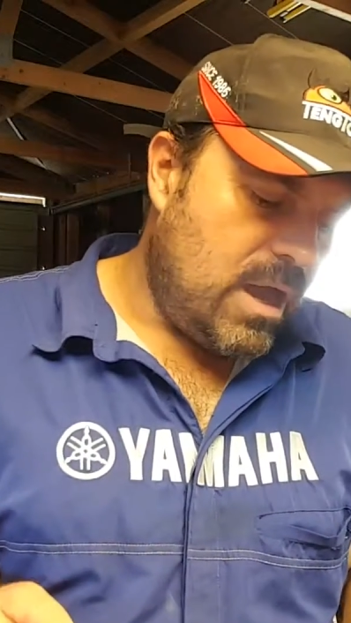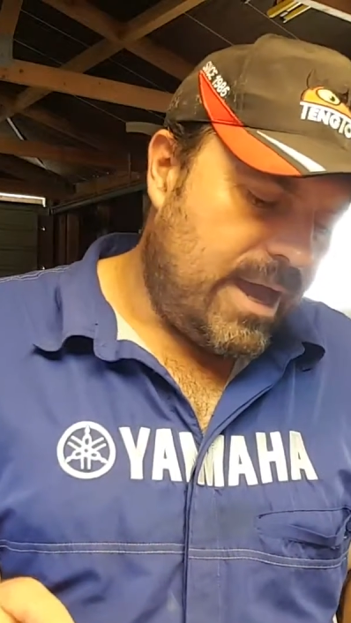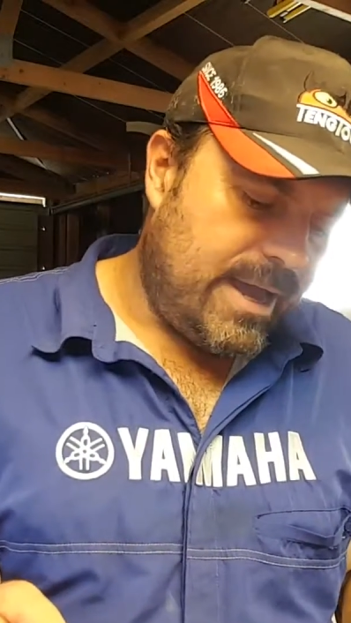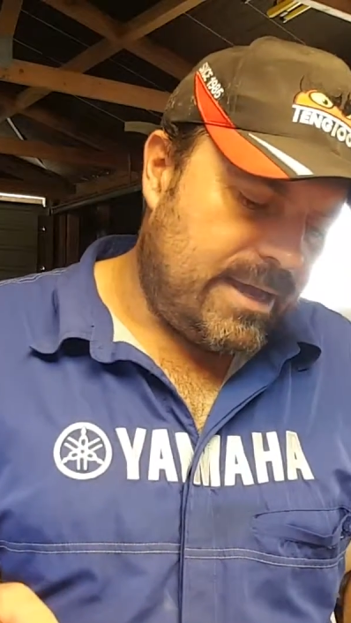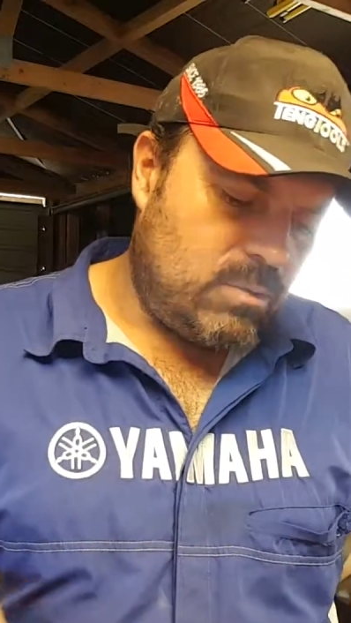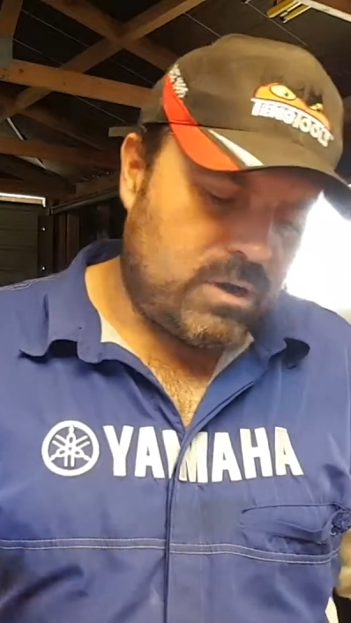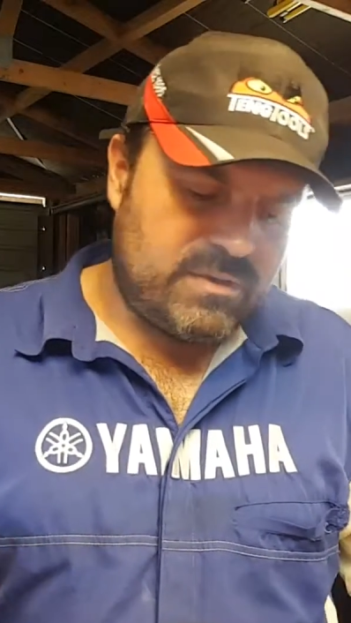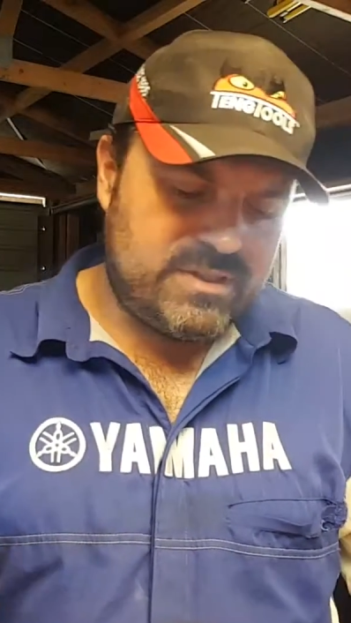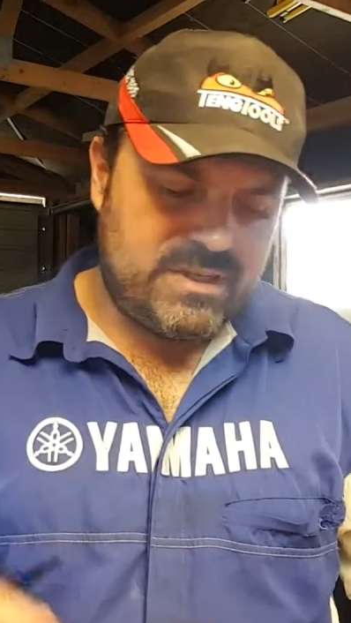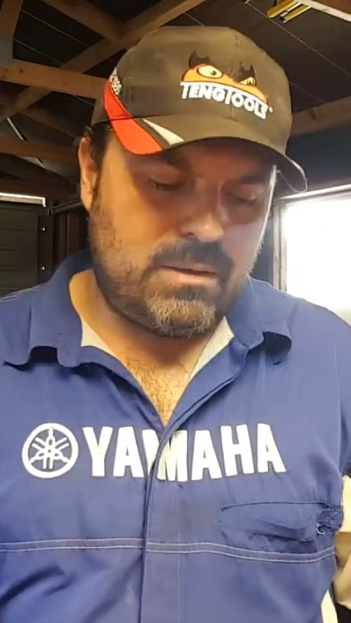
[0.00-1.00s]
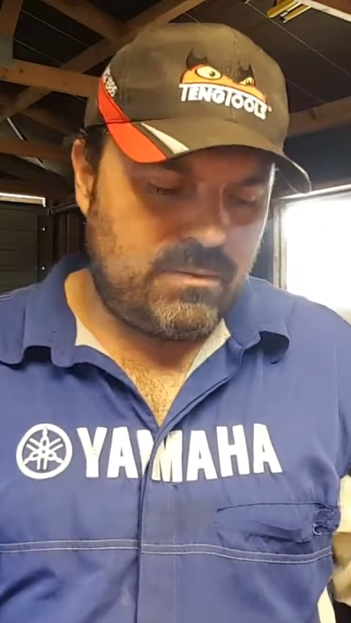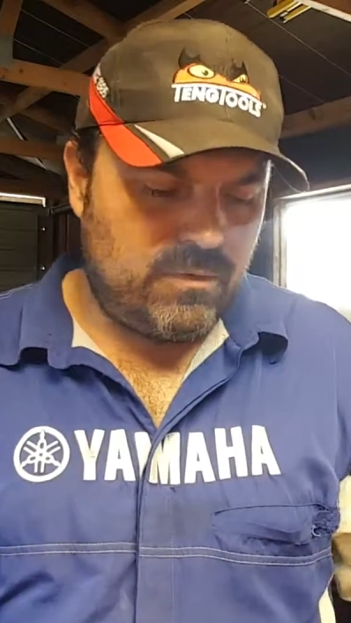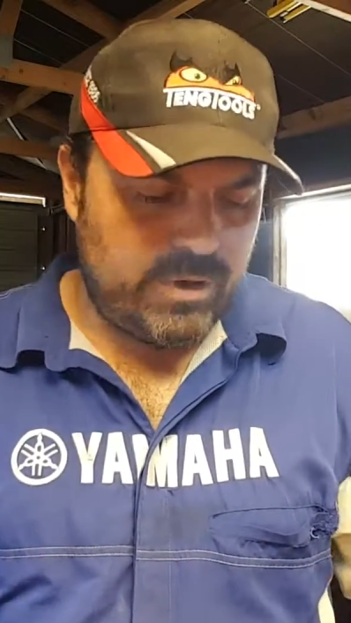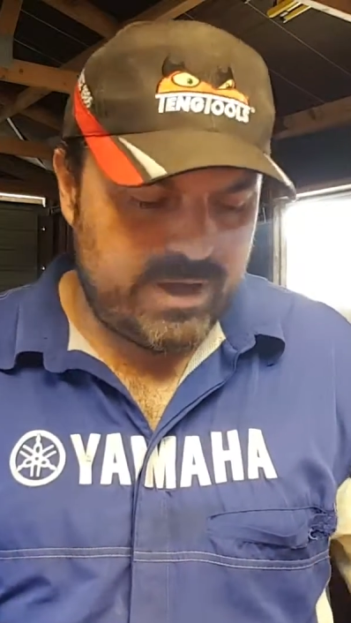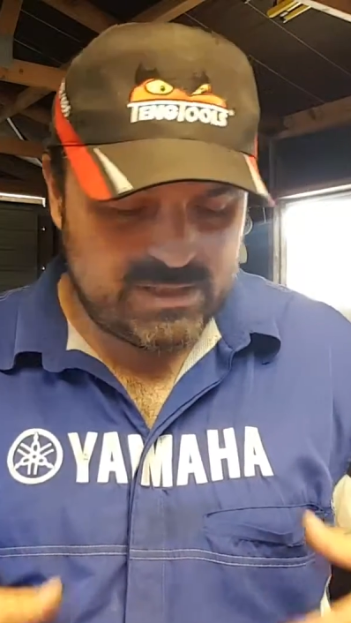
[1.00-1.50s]
And what I've set up
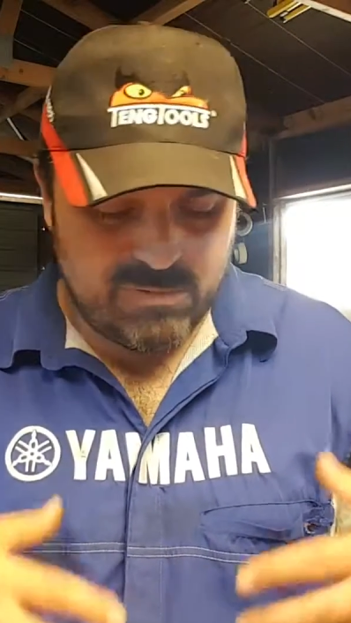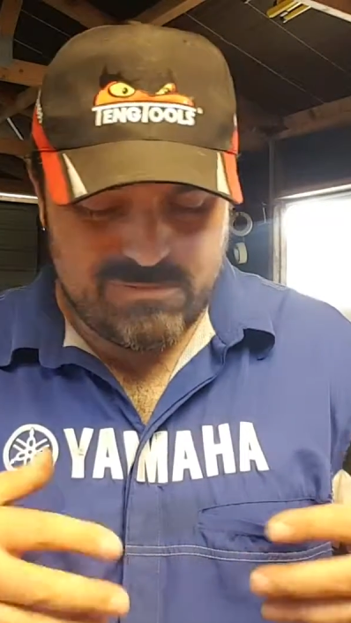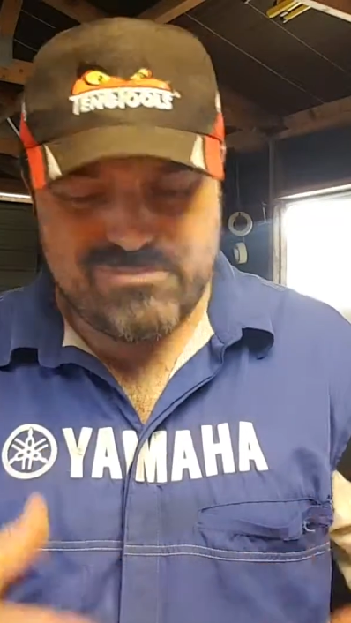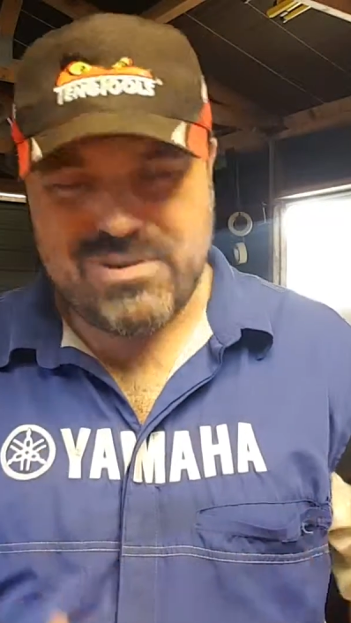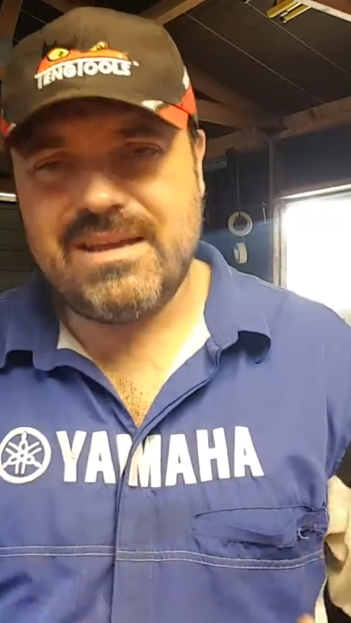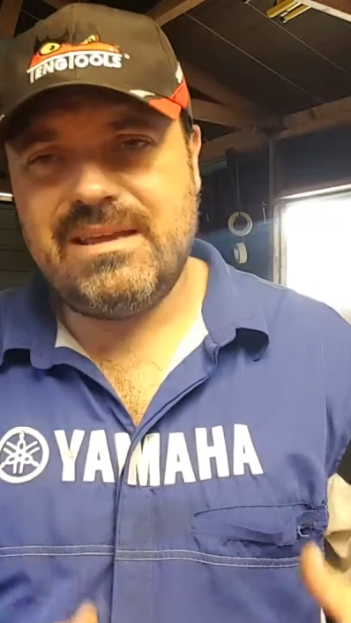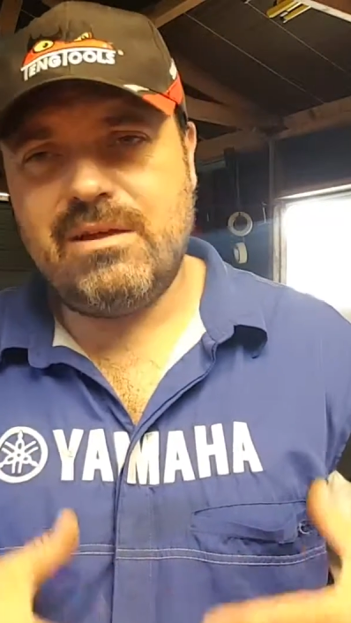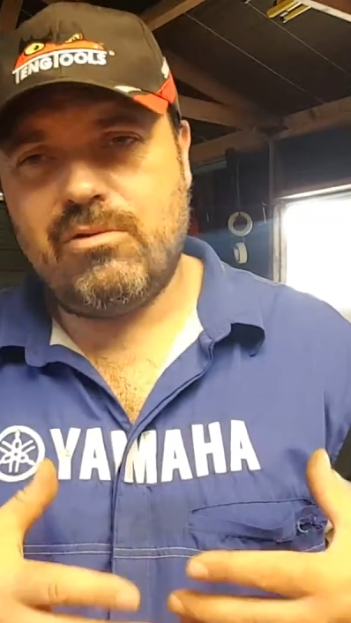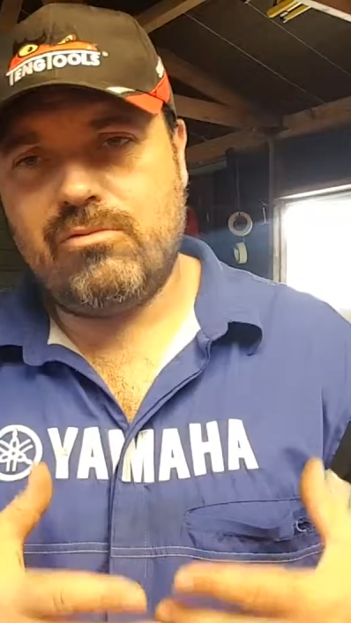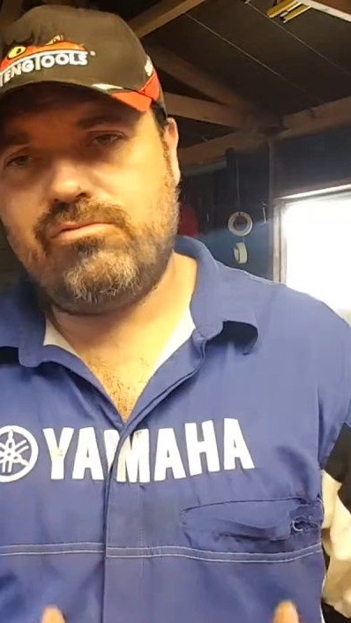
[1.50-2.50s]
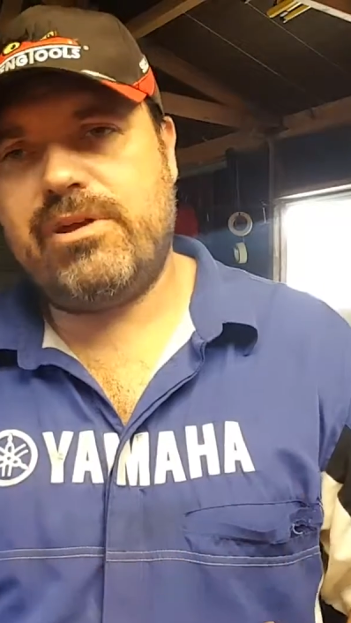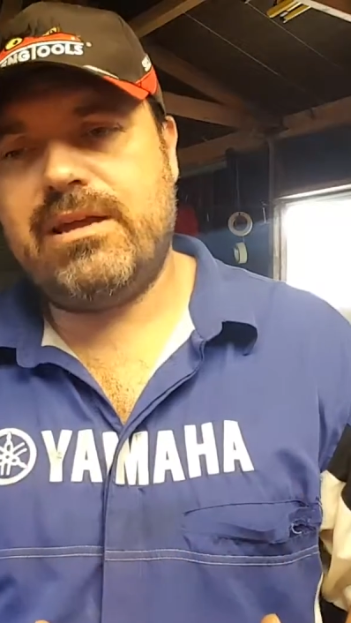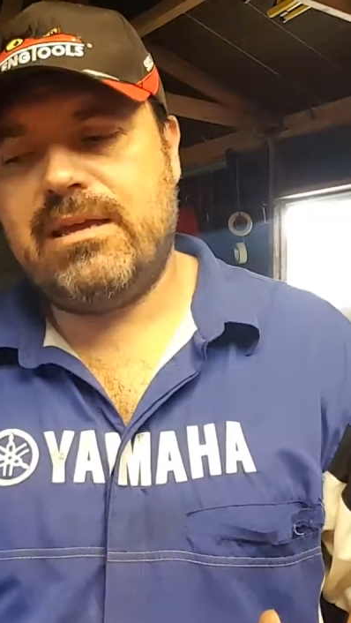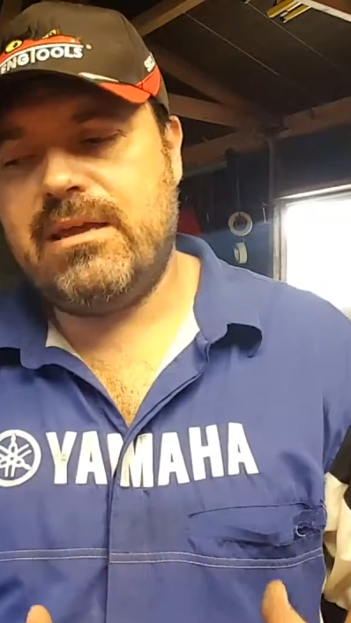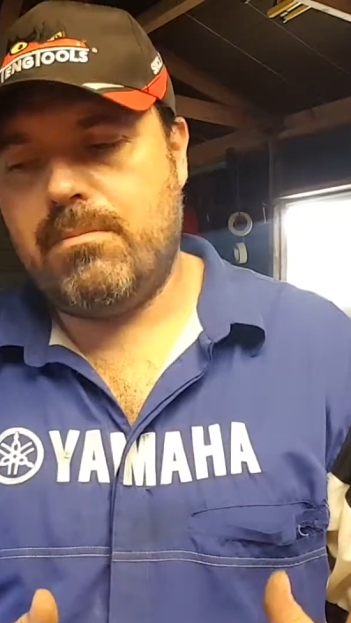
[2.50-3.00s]
for you is a really,
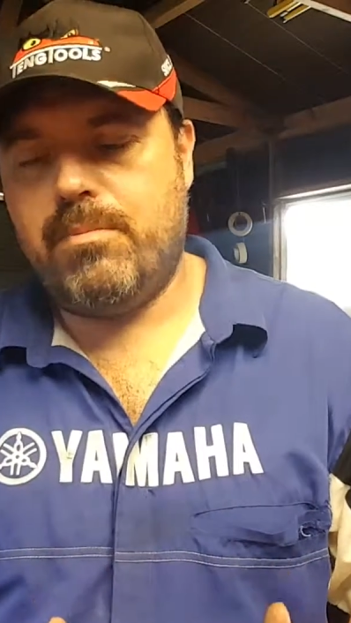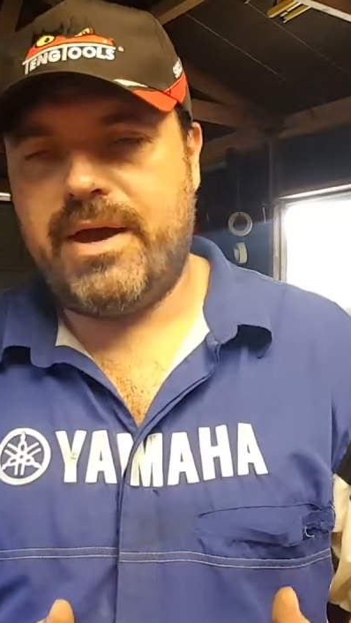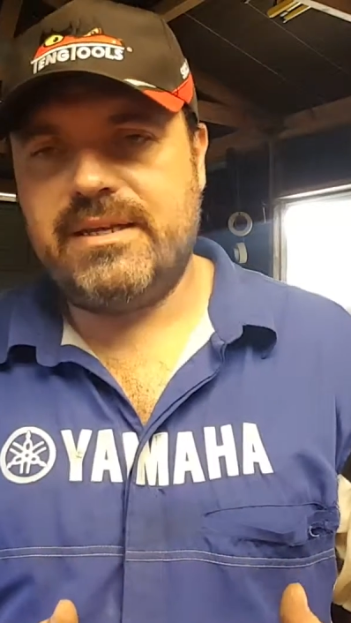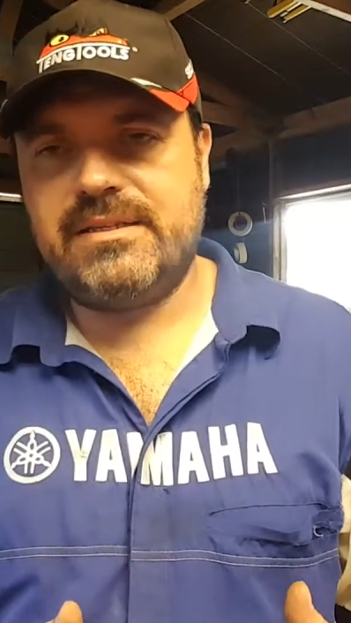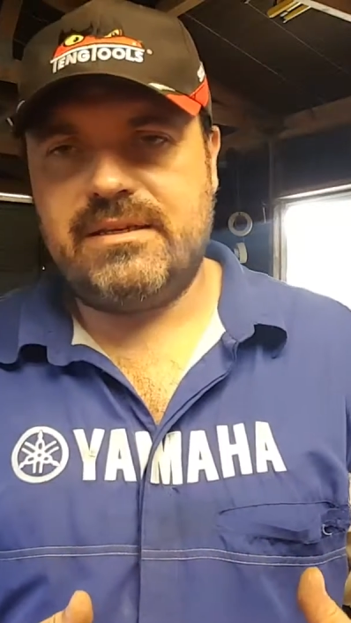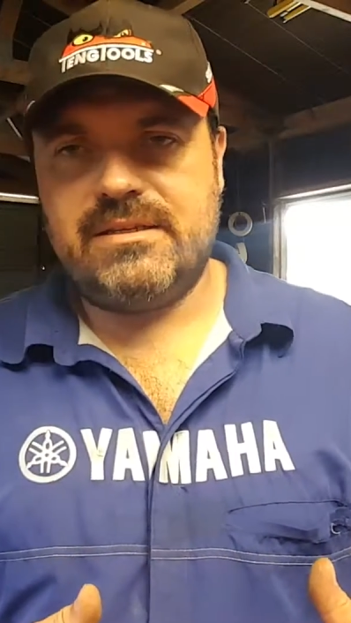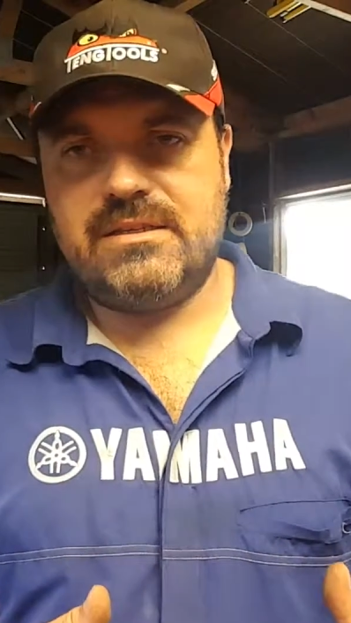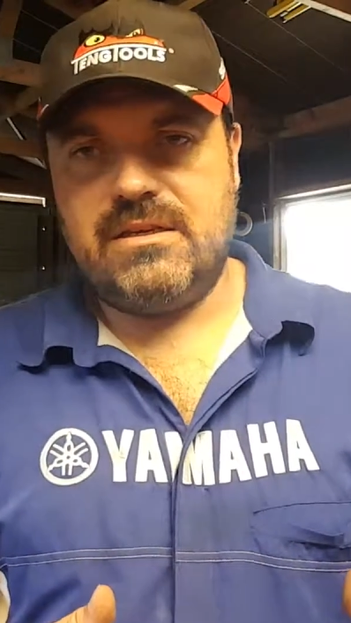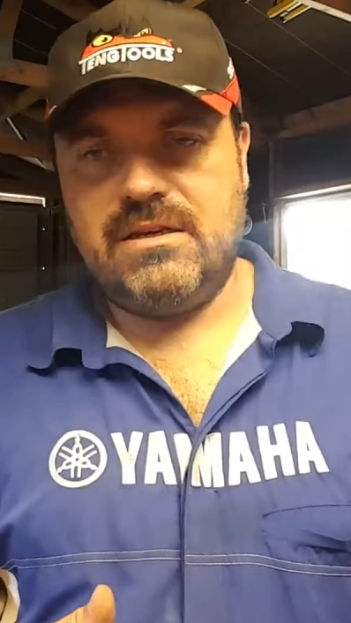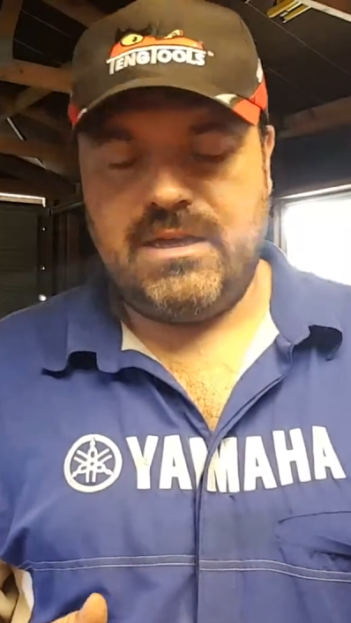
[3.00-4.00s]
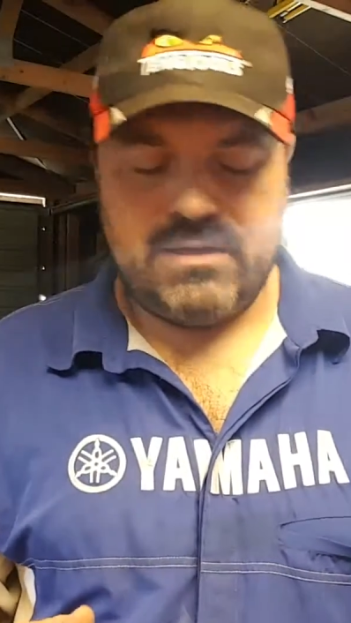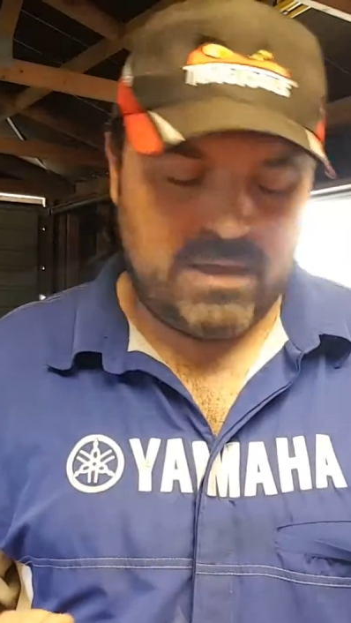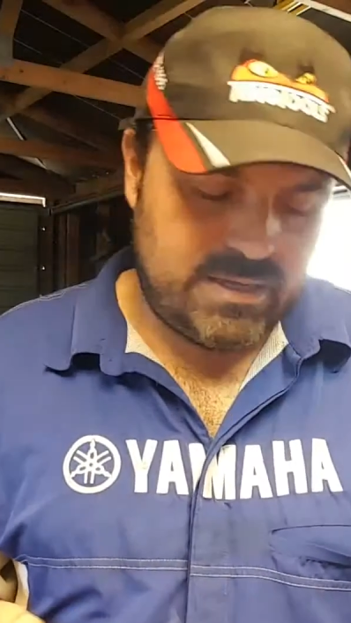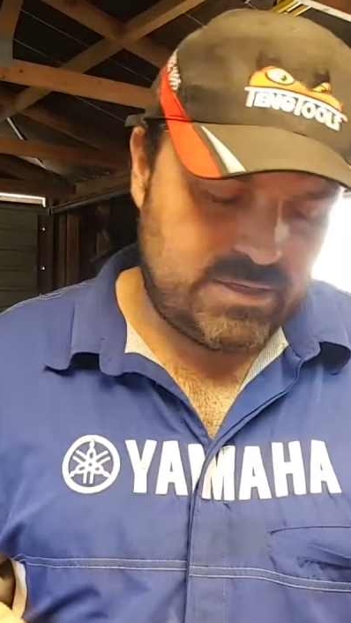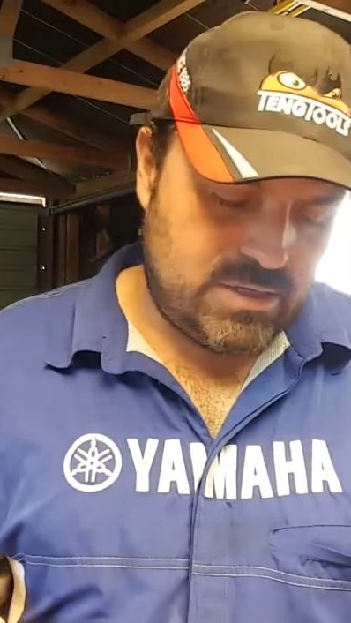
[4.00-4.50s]
really basic circuit
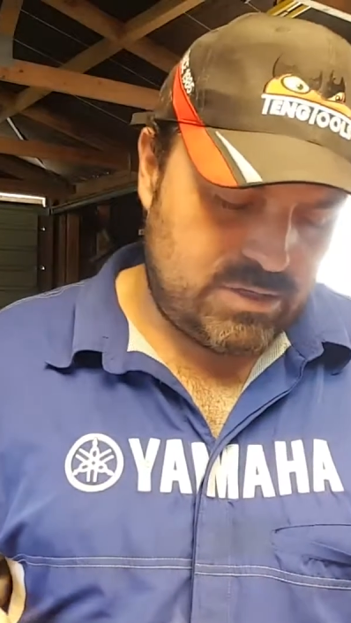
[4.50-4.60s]
as,